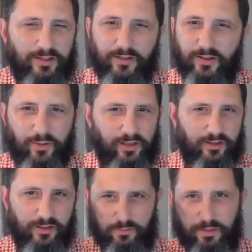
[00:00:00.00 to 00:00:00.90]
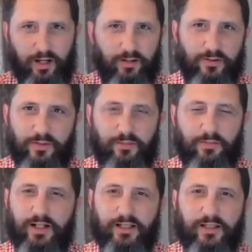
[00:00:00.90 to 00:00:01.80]
That's still the one that just boggles my
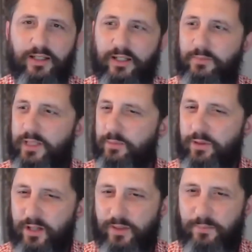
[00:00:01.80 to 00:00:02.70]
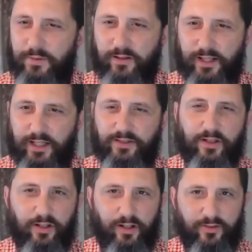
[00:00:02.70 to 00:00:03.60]
mind. People coming up and their legs
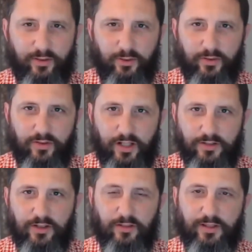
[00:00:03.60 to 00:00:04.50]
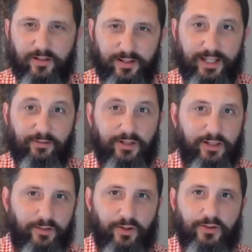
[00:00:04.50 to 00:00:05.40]
cut off, and the Lord's touching them and their leg
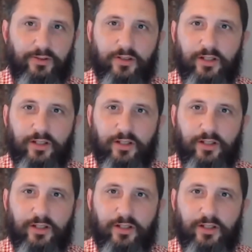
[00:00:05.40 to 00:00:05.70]
regrows.